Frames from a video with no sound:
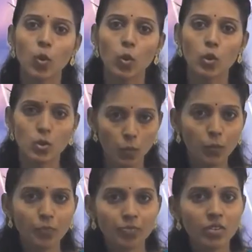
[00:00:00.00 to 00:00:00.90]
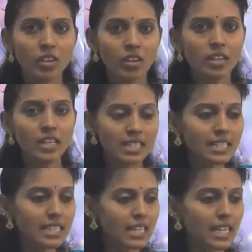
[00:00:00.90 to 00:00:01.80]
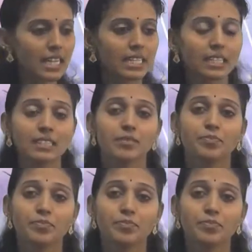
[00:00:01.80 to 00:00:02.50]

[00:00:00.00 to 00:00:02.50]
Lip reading: also, isn't it? Yes.